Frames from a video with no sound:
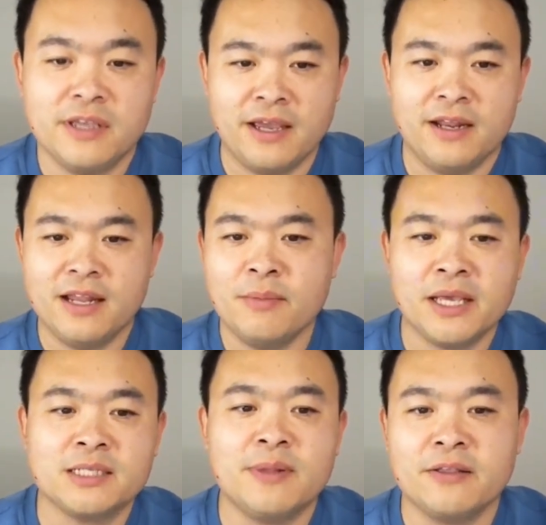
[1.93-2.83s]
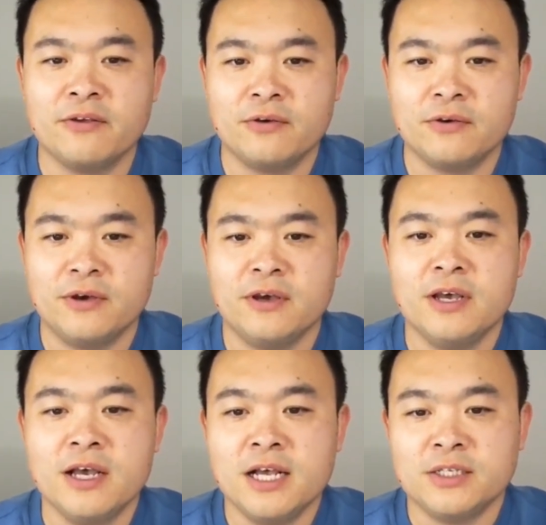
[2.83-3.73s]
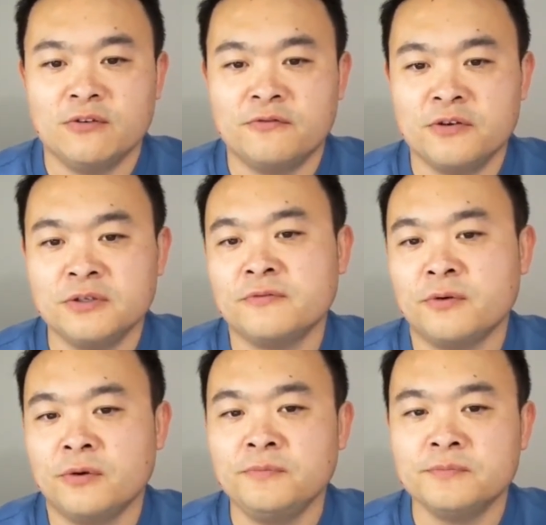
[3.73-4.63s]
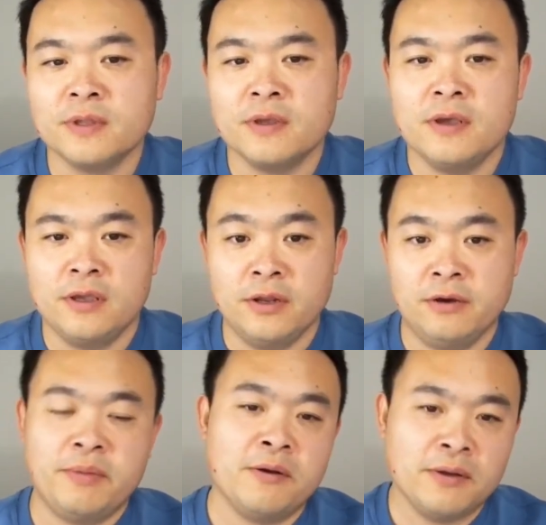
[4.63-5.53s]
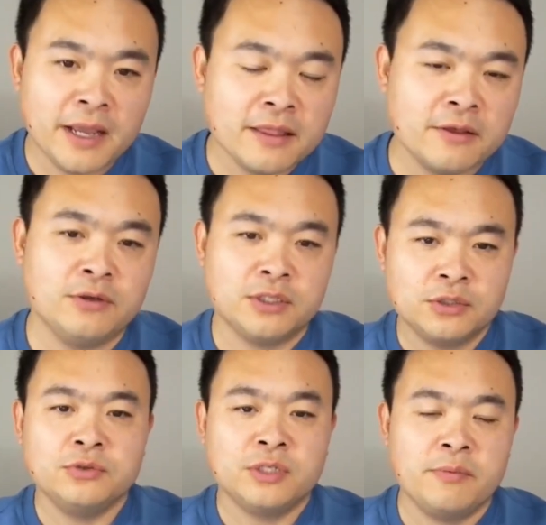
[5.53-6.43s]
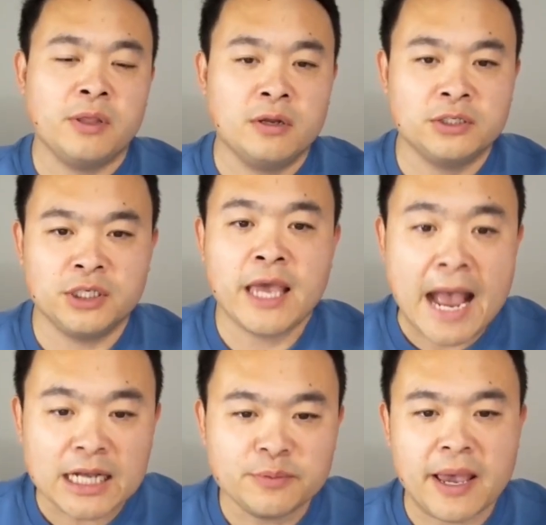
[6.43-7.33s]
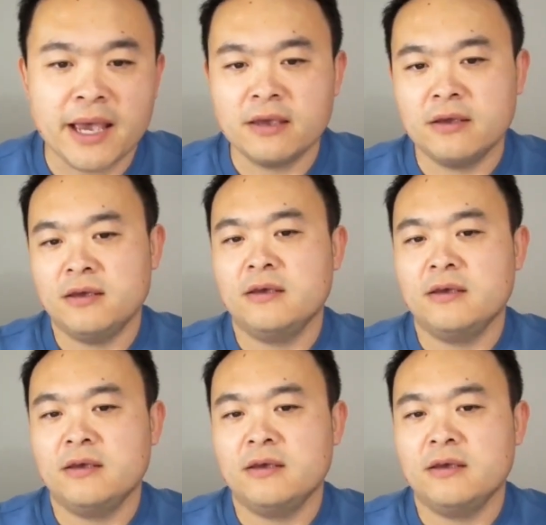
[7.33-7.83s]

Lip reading: And let me explain to you. So first of all, apparently there is a true terminology, cashback.